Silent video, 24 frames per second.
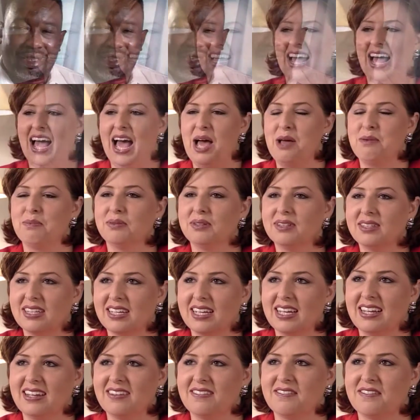I
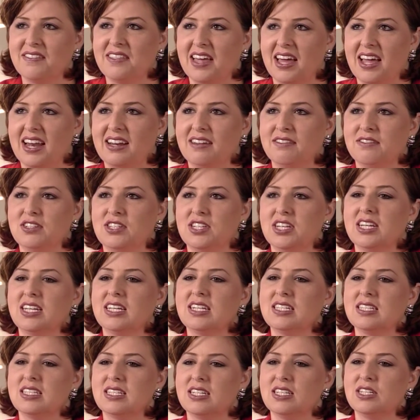believe that if she
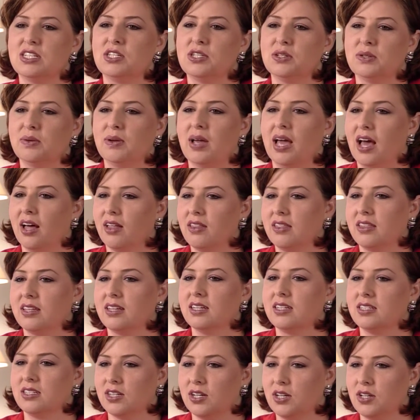can see two healthy
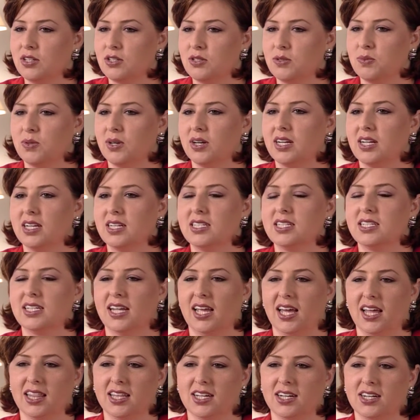adults working
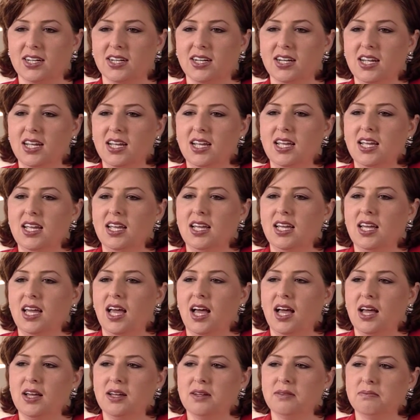together,
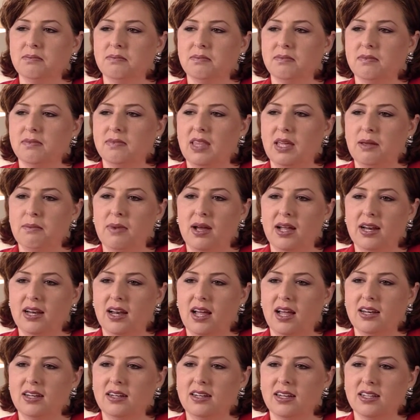they might
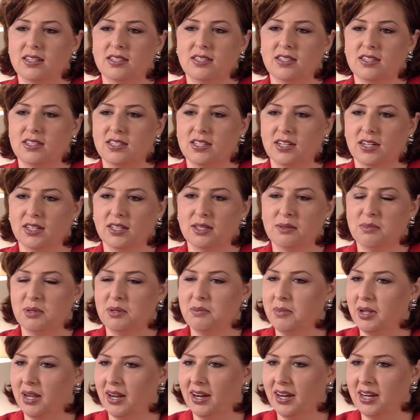not necessarily be
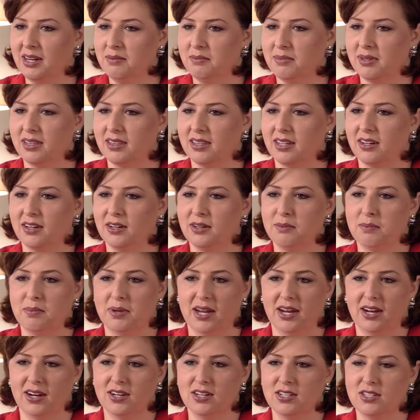married, but they're her
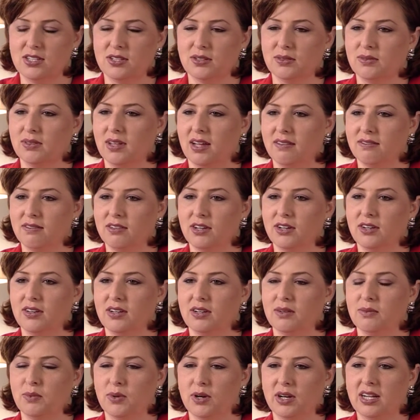parents who love her
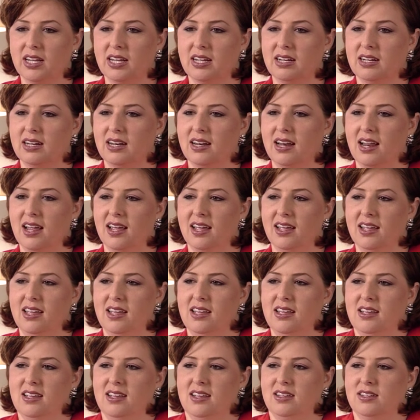and working
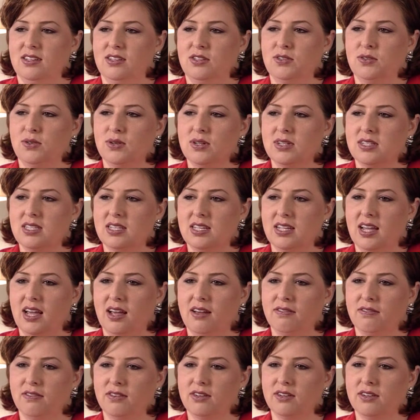towards the
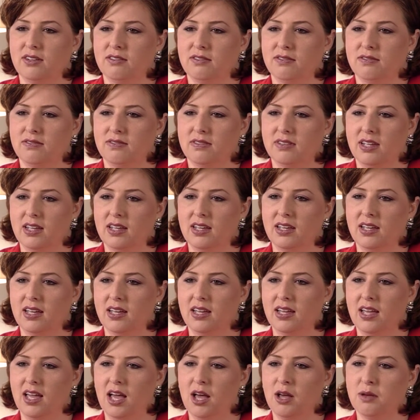effort of
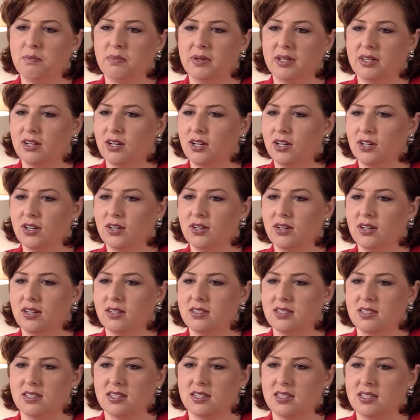helping her
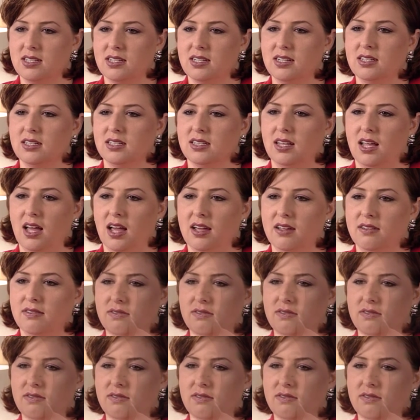succeed in life.